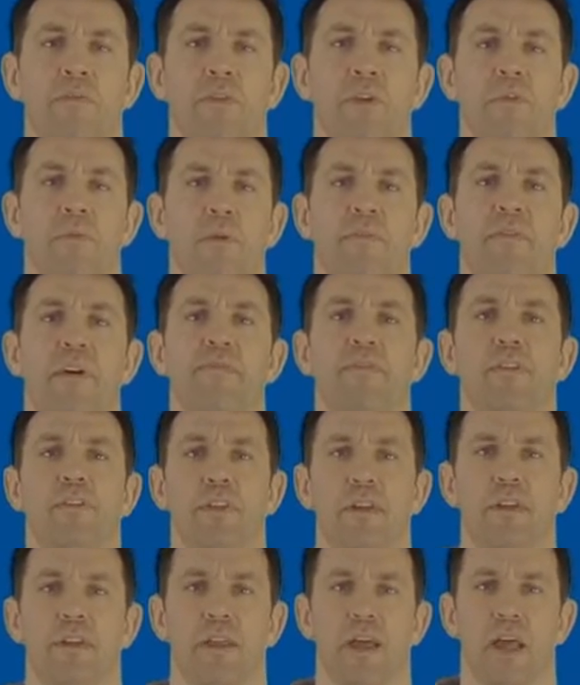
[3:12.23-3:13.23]
Over and above
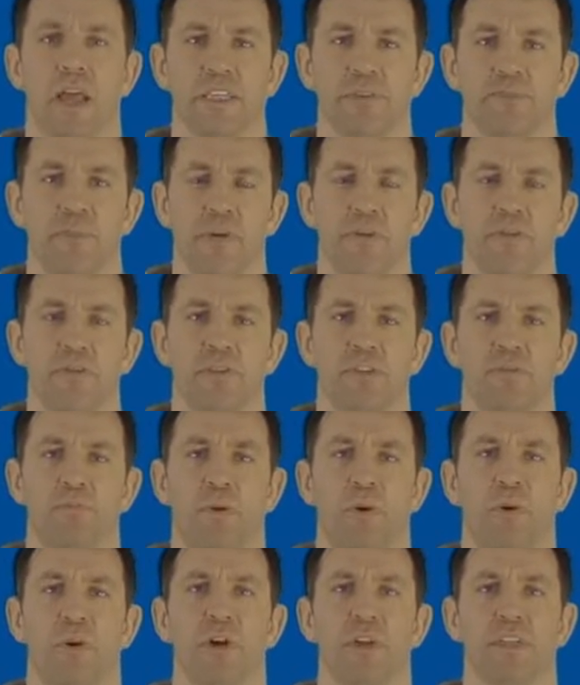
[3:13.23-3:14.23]
everything,
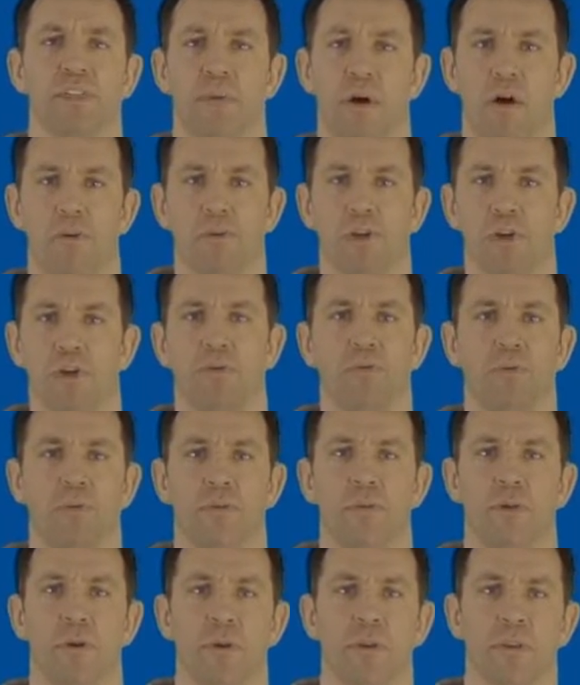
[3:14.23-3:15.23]
Experience Sport is about
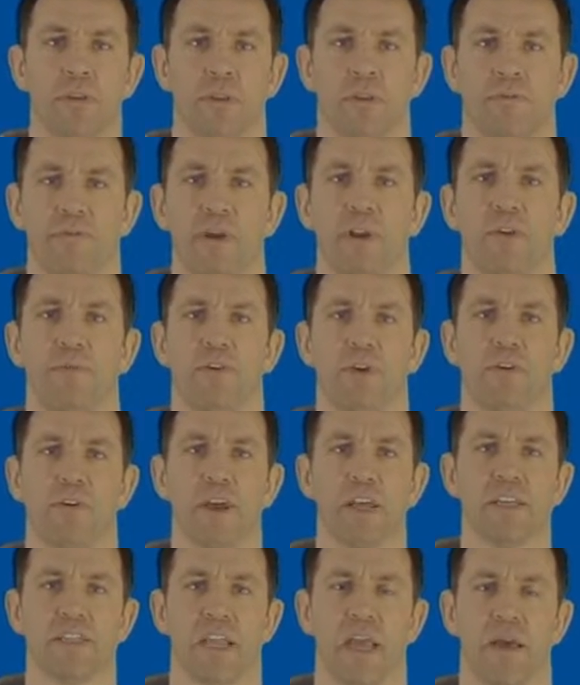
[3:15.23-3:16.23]
you, the fan
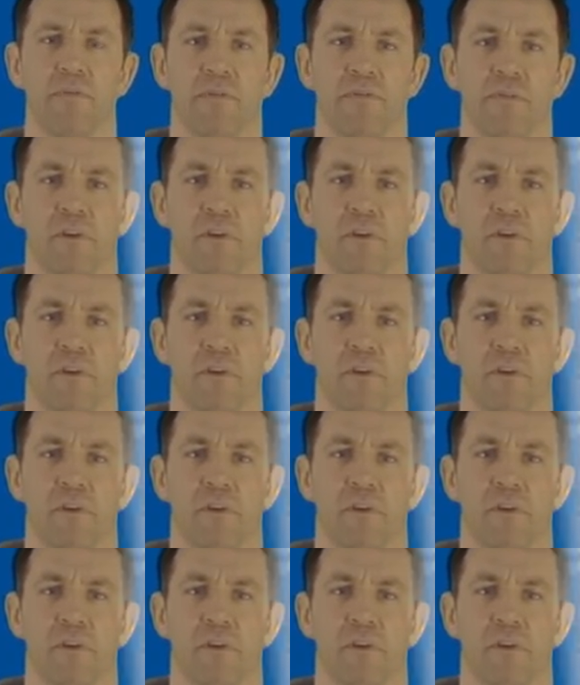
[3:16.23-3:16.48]
of the greatest